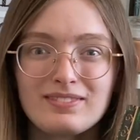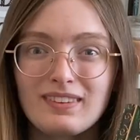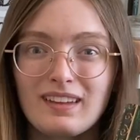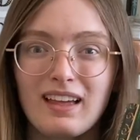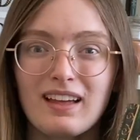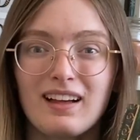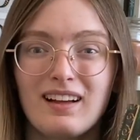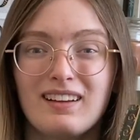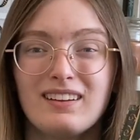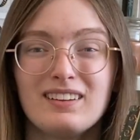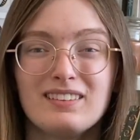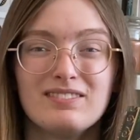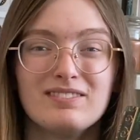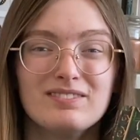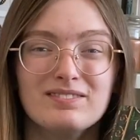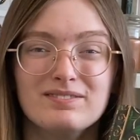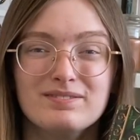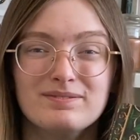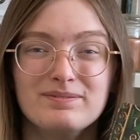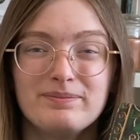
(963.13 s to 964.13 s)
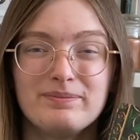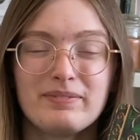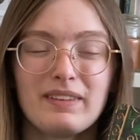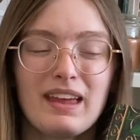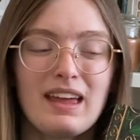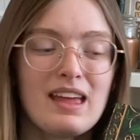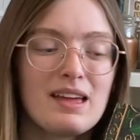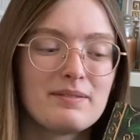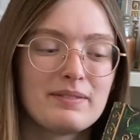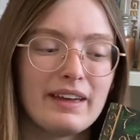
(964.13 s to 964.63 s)
But
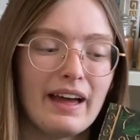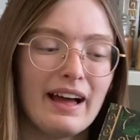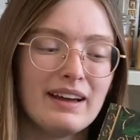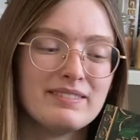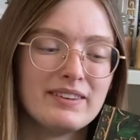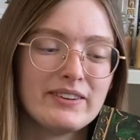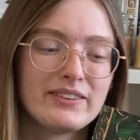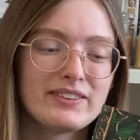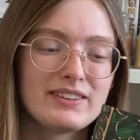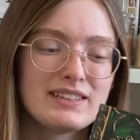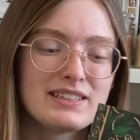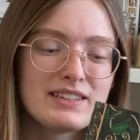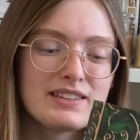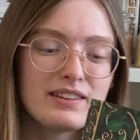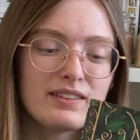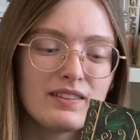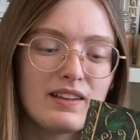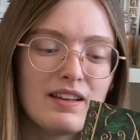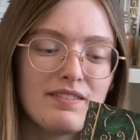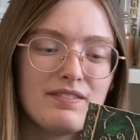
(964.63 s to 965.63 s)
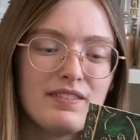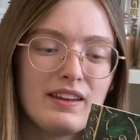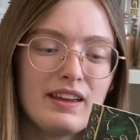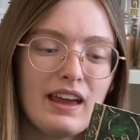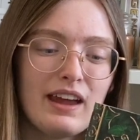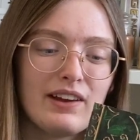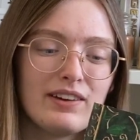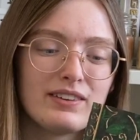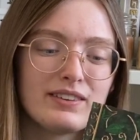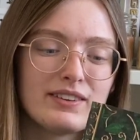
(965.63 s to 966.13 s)
yeah, I mostly just love the
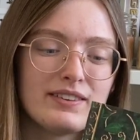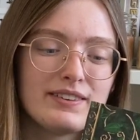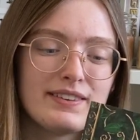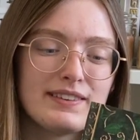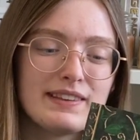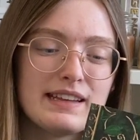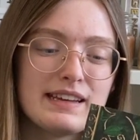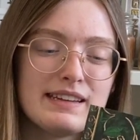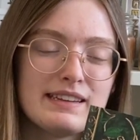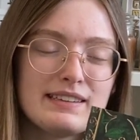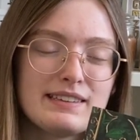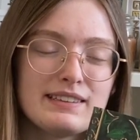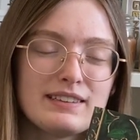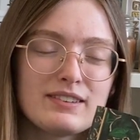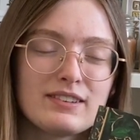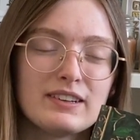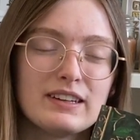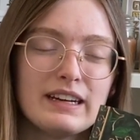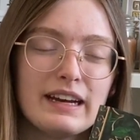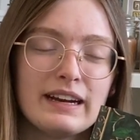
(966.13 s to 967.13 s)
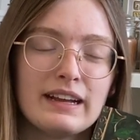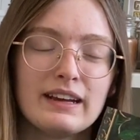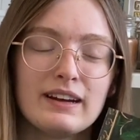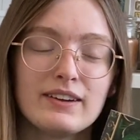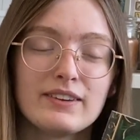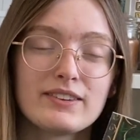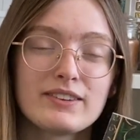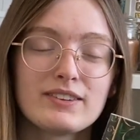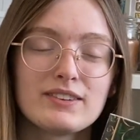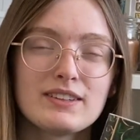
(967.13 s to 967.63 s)
characters in this story, and I
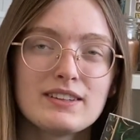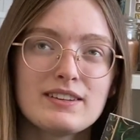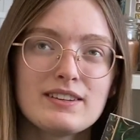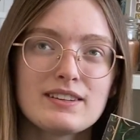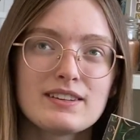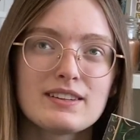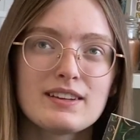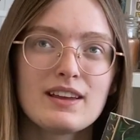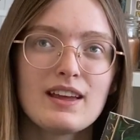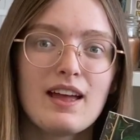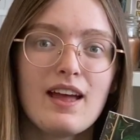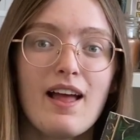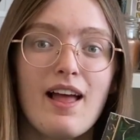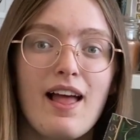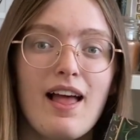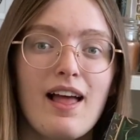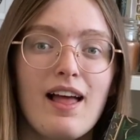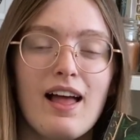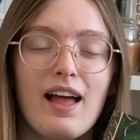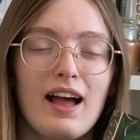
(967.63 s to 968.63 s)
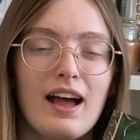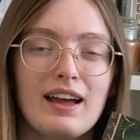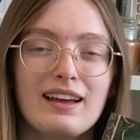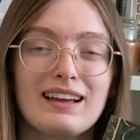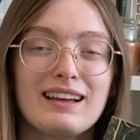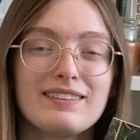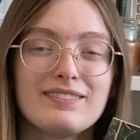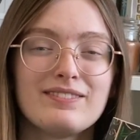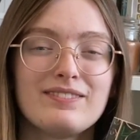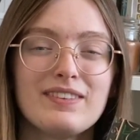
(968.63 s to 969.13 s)
also just,
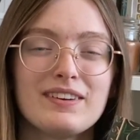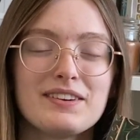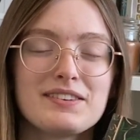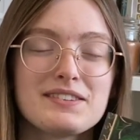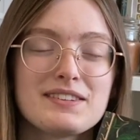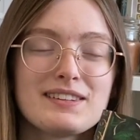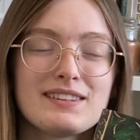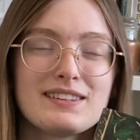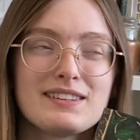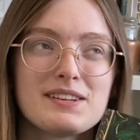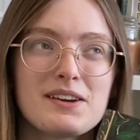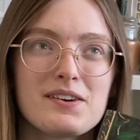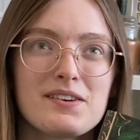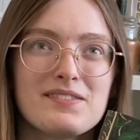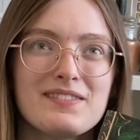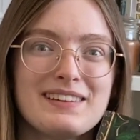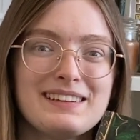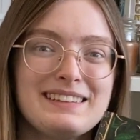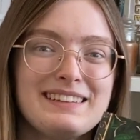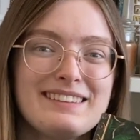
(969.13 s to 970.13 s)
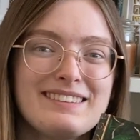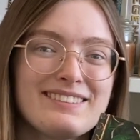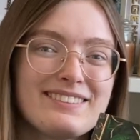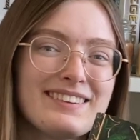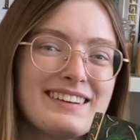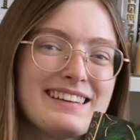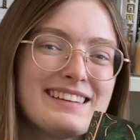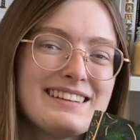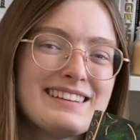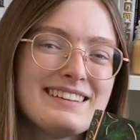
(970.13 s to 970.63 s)
there's so many
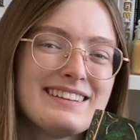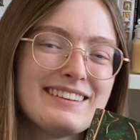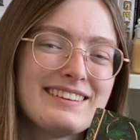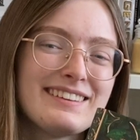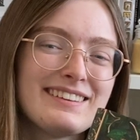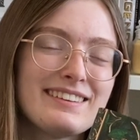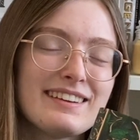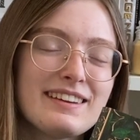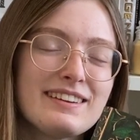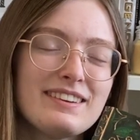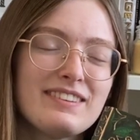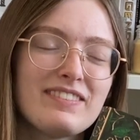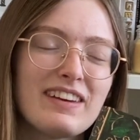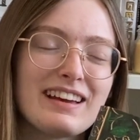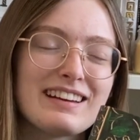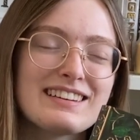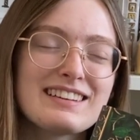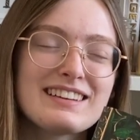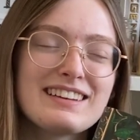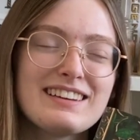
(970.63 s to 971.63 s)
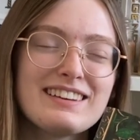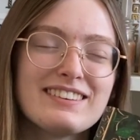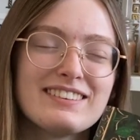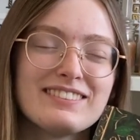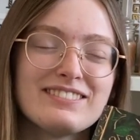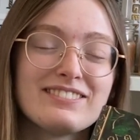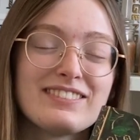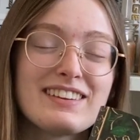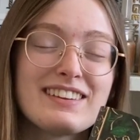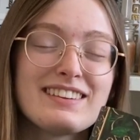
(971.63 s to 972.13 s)
twists, especially
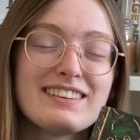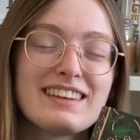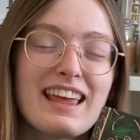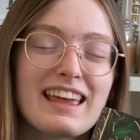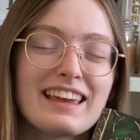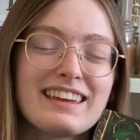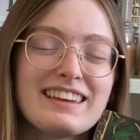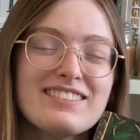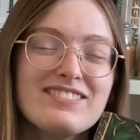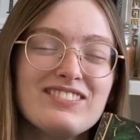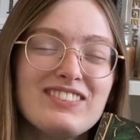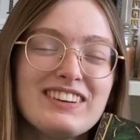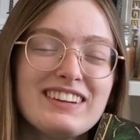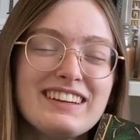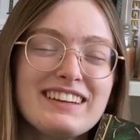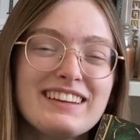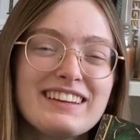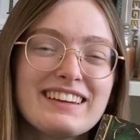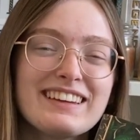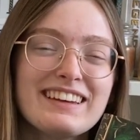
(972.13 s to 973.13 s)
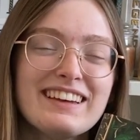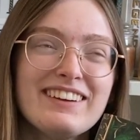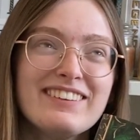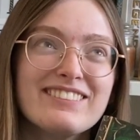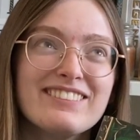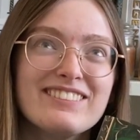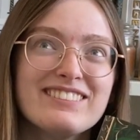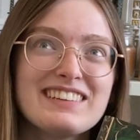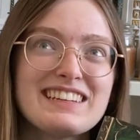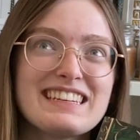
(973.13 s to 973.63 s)
the second book. Oh
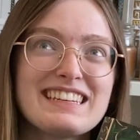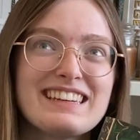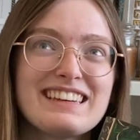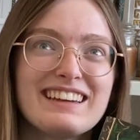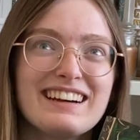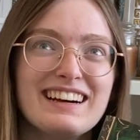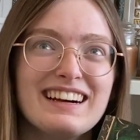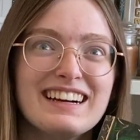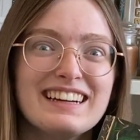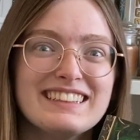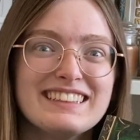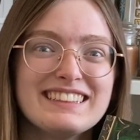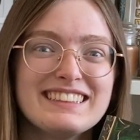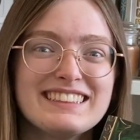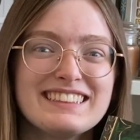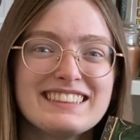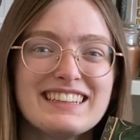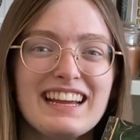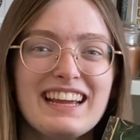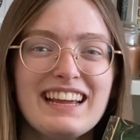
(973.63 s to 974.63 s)
my gosh.